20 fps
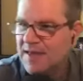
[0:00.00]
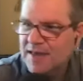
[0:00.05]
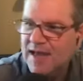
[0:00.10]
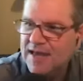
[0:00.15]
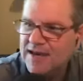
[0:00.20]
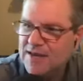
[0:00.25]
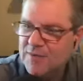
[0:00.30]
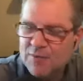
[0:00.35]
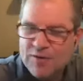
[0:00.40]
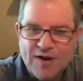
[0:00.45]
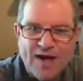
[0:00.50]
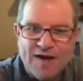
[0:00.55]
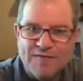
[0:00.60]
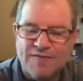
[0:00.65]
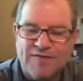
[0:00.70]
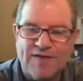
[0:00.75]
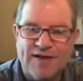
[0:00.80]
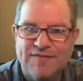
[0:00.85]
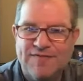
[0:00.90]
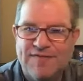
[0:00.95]
And he went on
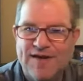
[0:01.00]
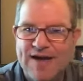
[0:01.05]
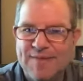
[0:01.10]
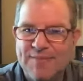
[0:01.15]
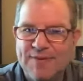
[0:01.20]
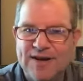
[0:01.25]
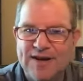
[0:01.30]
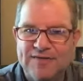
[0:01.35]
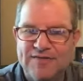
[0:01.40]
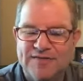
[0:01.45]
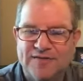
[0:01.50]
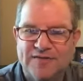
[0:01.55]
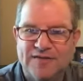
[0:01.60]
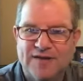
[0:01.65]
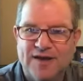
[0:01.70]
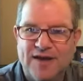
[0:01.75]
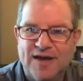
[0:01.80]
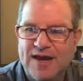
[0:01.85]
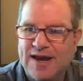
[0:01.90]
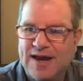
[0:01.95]
for like five minutes.
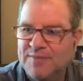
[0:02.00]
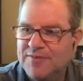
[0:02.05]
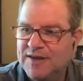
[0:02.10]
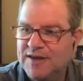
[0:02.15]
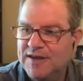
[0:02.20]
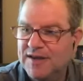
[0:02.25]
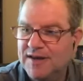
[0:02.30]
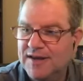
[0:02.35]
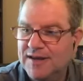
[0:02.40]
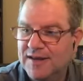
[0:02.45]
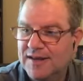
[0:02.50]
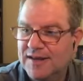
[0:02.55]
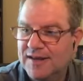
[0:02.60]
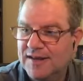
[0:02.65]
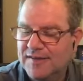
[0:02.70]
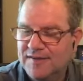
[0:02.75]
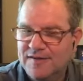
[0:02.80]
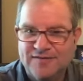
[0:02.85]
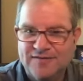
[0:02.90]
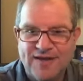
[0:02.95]
And I'm thinking,
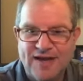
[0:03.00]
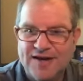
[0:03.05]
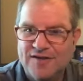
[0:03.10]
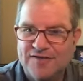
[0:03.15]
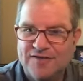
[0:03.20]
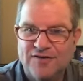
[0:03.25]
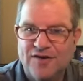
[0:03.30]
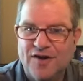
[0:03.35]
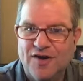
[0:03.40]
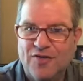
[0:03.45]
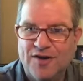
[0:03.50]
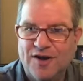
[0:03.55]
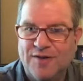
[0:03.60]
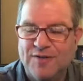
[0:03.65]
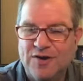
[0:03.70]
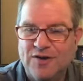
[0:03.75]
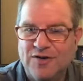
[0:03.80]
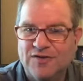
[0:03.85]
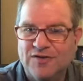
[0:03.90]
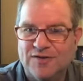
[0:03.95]
this guy doesn't know that I'm
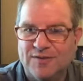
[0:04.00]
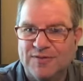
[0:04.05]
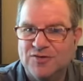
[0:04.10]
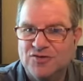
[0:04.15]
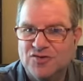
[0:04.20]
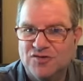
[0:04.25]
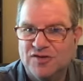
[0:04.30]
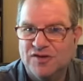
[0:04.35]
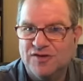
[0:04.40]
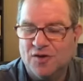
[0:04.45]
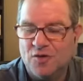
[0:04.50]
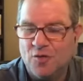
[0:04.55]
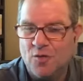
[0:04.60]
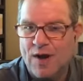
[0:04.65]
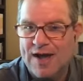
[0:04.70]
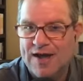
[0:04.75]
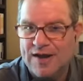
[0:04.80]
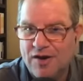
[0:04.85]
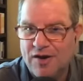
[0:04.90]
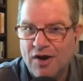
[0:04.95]
here because I'm interested in a
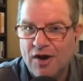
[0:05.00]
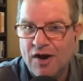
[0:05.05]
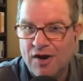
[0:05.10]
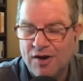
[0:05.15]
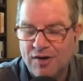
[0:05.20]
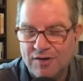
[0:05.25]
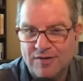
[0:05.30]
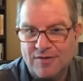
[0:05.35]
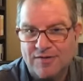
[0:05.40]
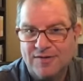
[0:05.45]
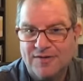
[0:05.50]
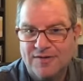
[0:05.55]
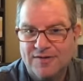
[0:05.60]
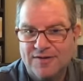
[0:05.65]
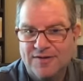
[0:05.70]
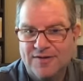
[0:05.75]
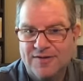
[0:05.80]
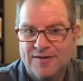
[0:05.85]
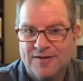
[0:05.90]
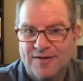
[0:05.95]
quiet car.
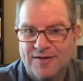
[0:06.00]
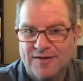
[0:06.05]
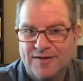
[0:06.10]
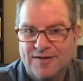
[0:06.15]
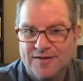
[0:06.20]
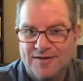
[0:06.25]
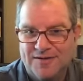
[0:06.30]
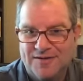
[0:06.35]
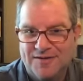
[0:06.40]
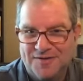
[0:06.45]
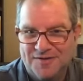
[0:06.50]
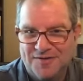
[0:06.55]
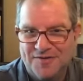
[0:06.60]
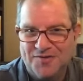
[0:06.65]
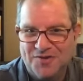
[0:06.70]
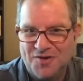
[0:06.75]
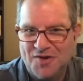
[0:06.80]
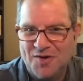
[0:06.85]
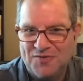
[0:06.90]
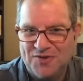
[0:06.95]
Yeah.
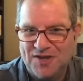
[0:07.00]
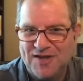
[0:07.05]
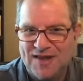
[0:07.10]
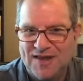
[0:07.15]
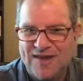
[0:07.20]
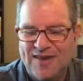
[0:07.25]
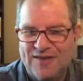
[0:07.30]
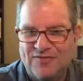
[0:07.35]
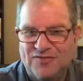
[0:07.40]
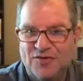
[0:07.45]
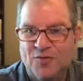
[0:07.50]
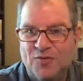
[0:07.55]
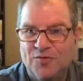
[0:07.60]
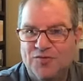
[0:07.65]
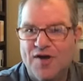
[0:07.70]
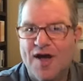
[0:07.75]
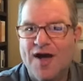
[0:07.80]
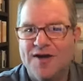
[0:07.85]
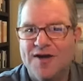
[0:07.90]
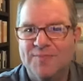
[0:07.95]
You know what I'm saying? And so
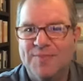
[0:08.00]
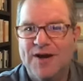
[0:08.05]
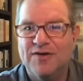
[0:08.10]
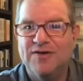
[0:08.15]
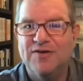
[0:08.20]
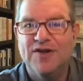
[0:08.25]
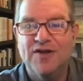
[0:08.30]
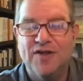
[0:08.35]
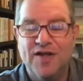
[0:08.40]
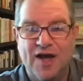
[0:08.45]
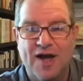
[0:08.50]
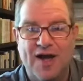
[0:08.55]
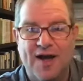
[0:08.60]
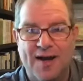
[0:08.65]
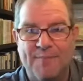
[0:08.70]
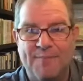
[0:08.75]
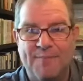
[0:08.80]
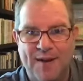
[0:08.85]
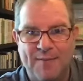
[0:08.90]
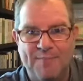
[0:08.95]
talk about
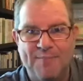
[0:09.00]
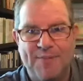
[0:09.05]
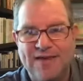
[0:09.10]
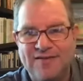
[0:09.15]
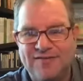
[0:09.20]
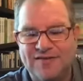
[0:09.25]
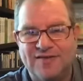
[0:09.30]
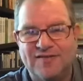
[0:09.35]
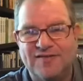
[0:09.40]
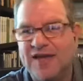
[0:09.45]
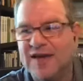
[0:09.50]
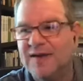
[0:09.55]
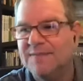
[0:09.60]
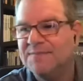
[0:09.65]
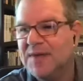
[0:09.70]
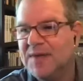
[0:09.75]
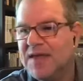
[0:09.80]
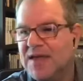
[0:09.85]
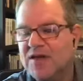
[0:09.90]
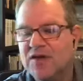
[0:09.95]
uh, a, a basic sin,
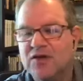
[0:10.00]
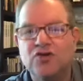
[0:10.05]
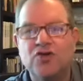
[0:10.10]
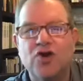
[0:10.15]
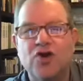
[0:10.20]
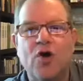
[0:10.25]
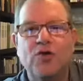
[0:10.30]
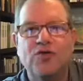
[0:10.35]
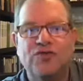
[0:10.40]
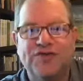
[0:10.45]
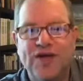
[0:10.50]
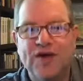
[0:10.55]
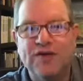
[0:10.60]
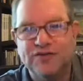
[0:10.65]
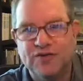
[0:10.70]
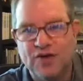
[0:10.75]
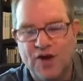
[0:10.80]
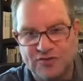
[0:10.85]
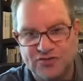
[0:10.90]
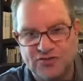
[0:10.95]
no
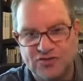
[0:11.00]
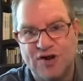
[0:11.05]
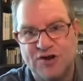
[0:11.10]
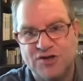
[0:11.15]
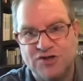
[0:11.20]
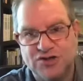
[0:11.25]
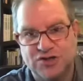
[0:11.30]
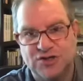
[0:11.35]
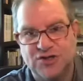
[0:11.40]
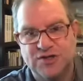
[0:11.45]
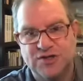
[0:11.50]
sales call structure.